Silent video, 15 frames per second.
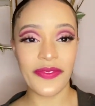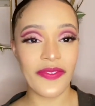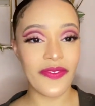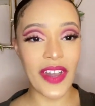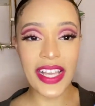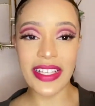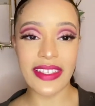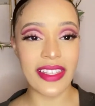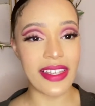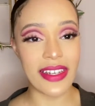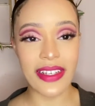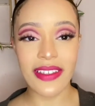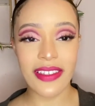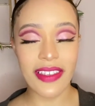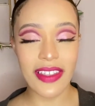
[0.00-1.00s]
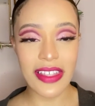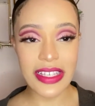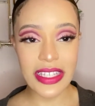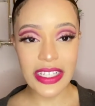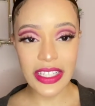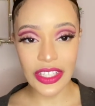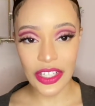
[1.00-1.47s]
feistiness to
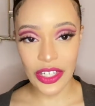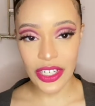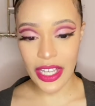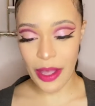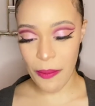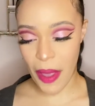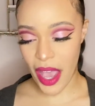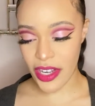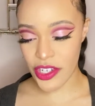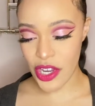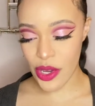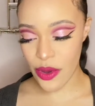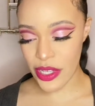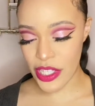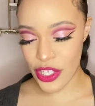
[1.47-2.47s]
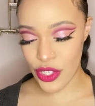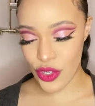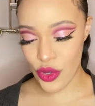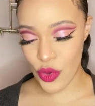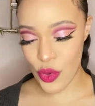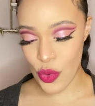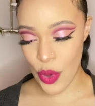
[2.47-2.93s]
this look. I'm actually going
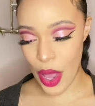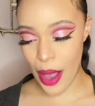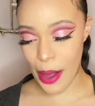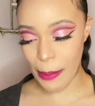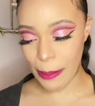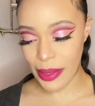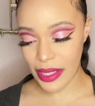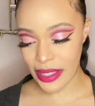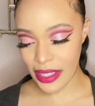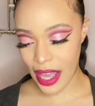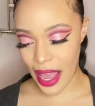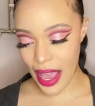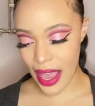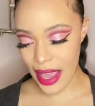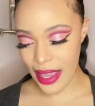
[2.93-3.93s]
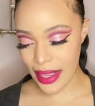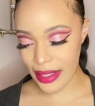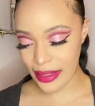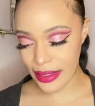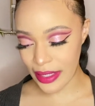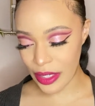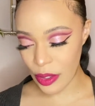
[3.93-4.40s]
to apply a
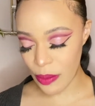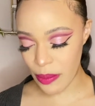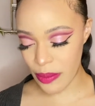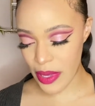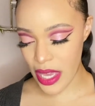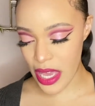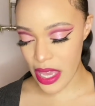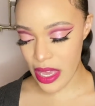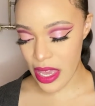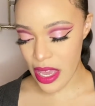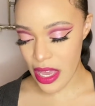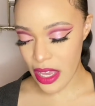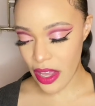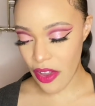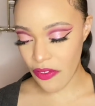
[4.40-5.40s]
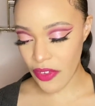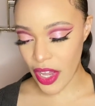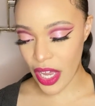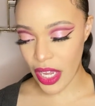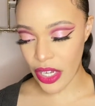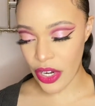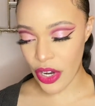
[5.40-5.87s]
little bit of
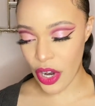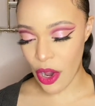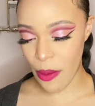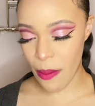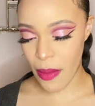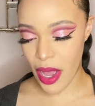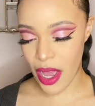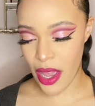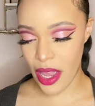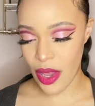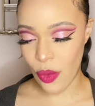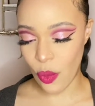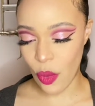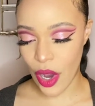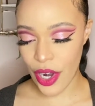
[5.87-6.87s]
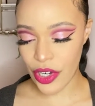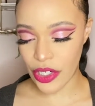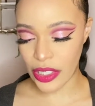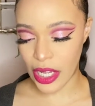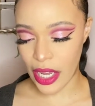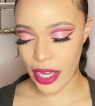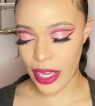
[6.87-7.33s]
color on my
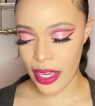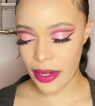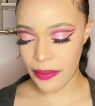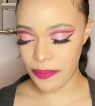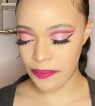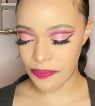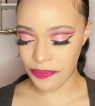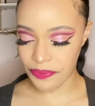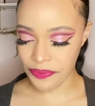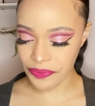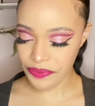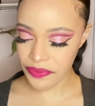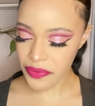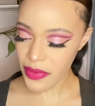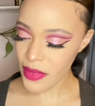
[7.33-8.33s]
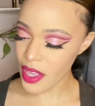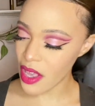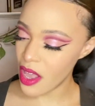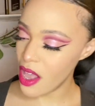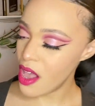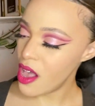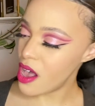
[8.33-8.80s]
waterline.
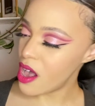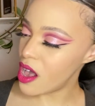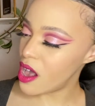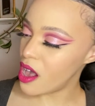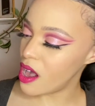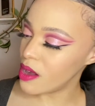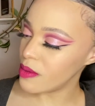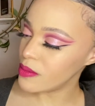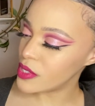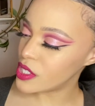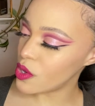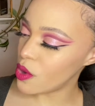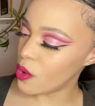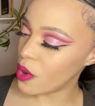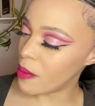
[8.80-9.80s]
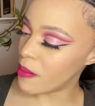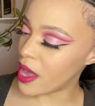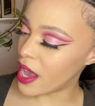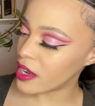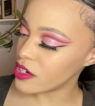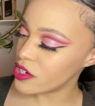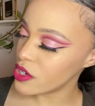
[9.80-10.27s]
So I'm
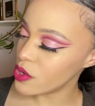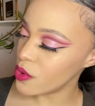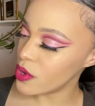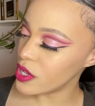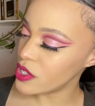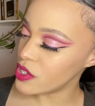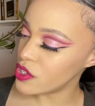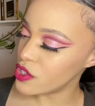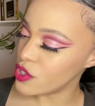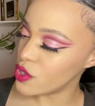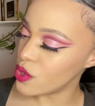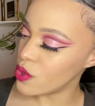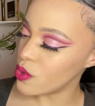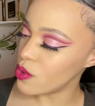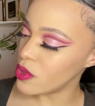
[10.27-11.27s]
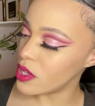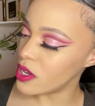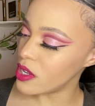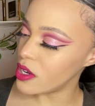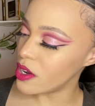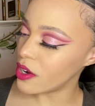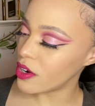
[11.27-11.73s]
actually going to do the
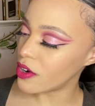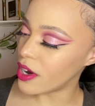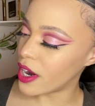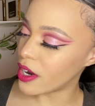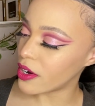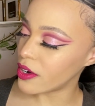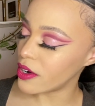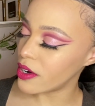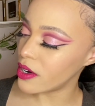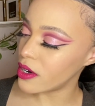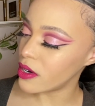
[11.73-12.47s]
Nutcracker,